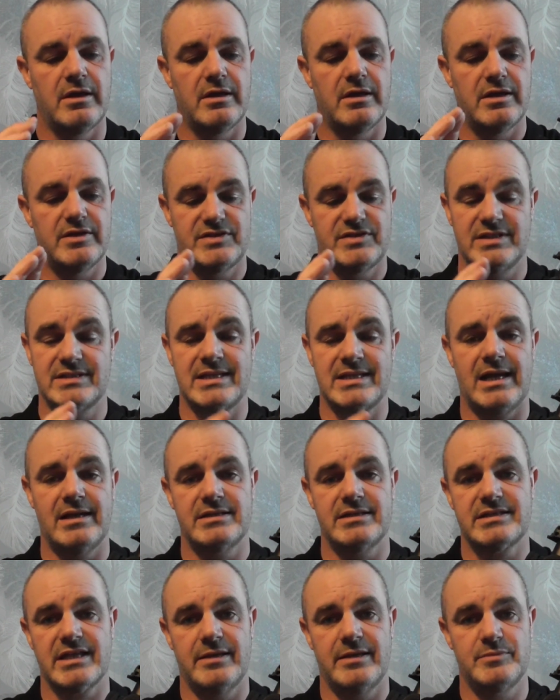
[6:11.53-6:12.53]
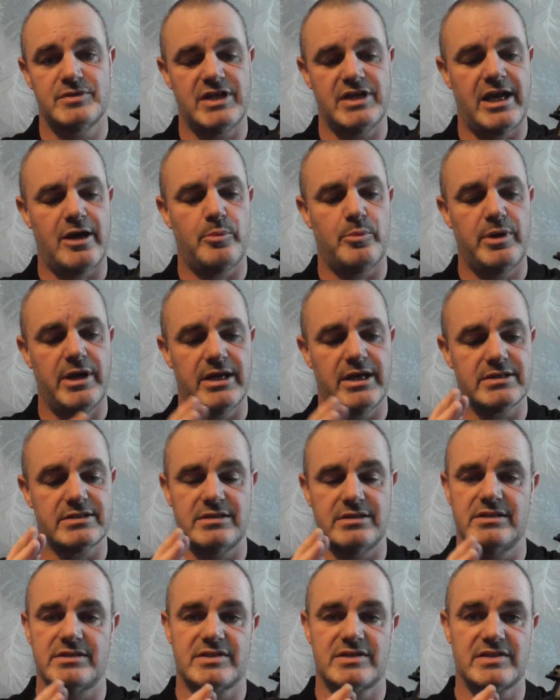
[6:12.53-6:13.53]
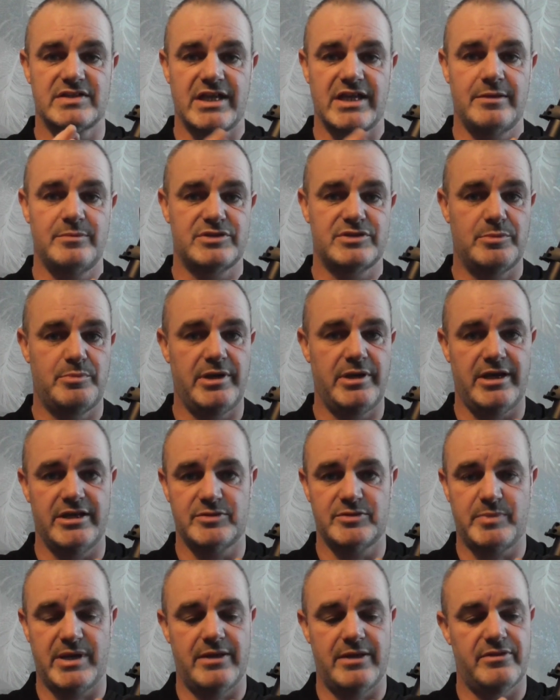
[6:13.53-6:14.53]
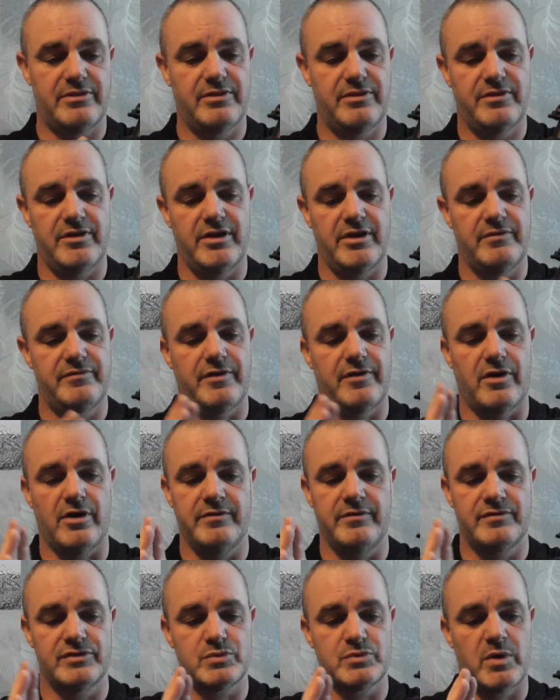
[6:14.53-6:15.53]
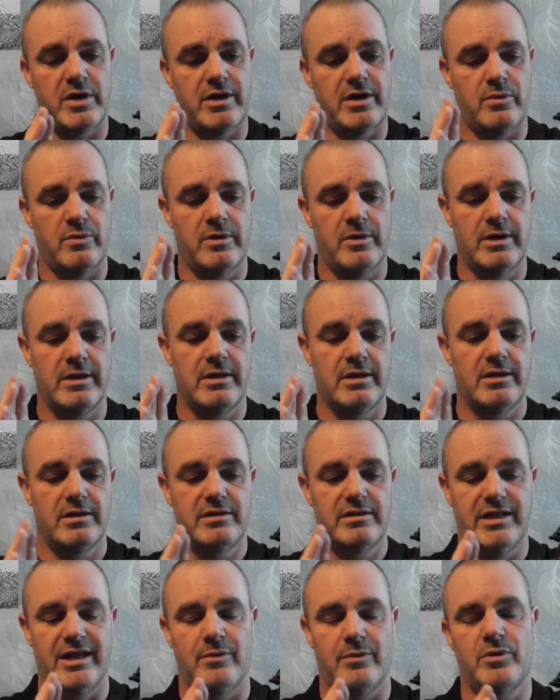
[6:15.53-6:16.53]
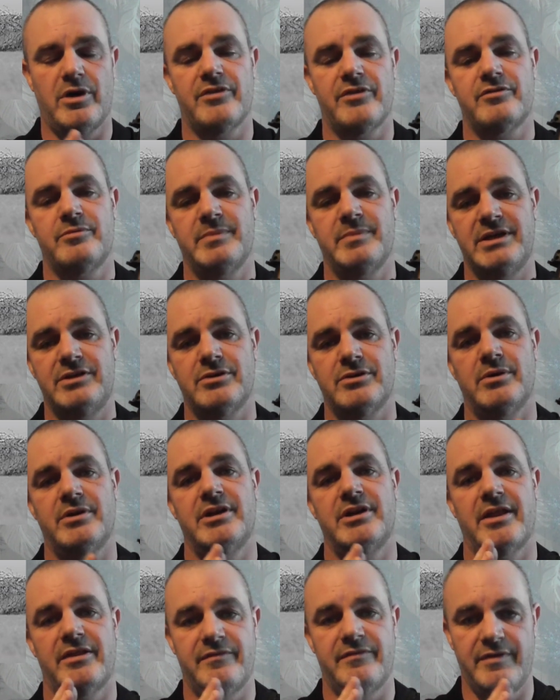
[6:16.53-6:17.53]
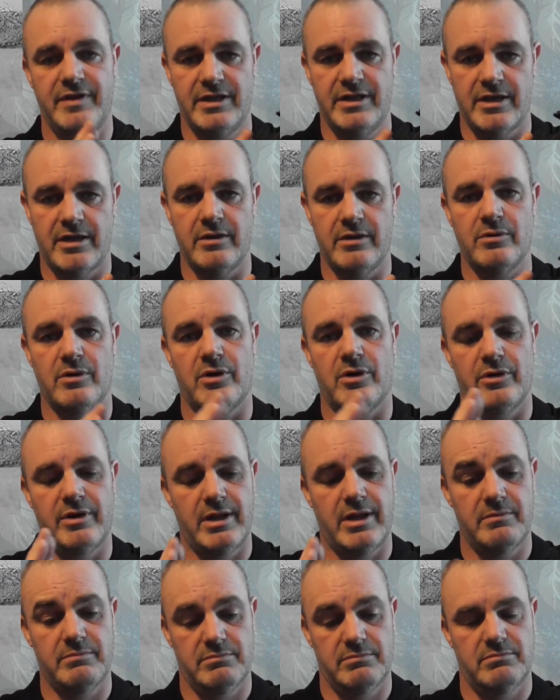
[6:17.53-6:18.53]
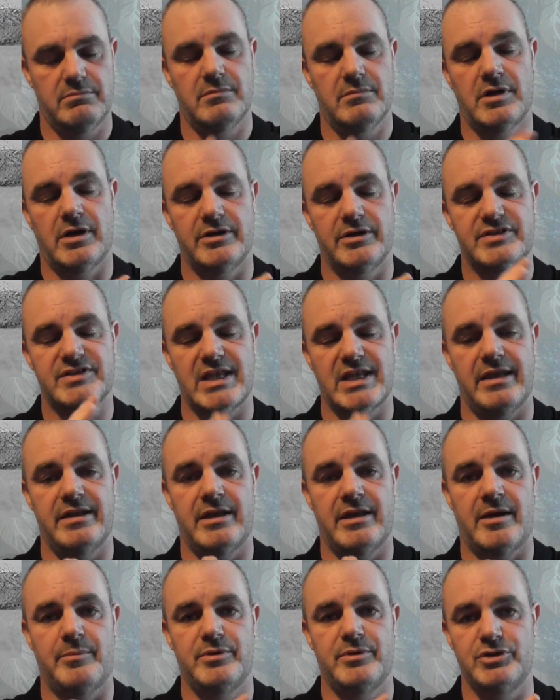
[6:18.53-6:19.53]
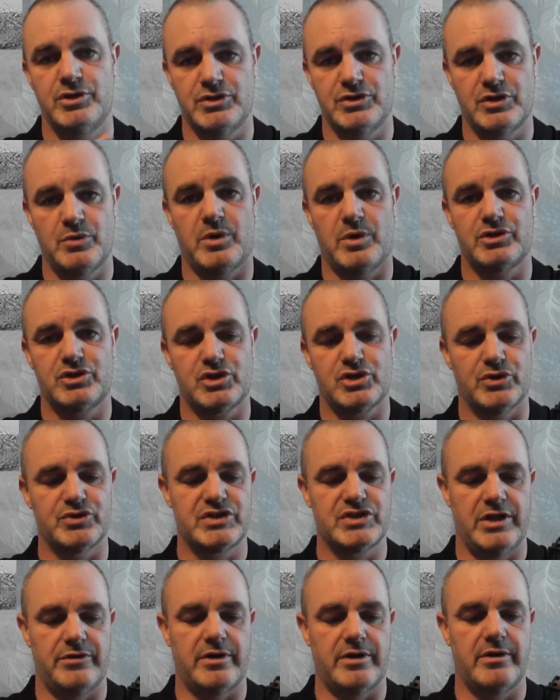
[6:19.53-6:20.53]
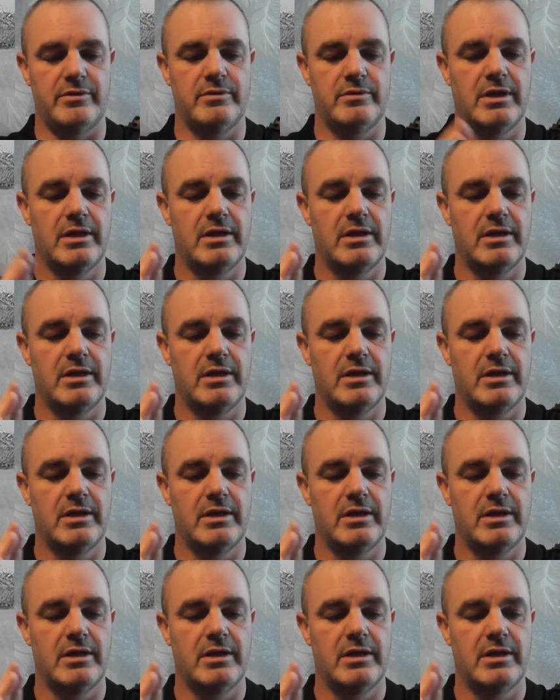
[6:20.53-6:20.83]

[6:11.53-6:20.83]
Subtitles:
it's exactly the same as the Alpex, and it's the same as the PH Panther 35 as well. Now, rather than me do another video on like setting up and using a one-shot zero,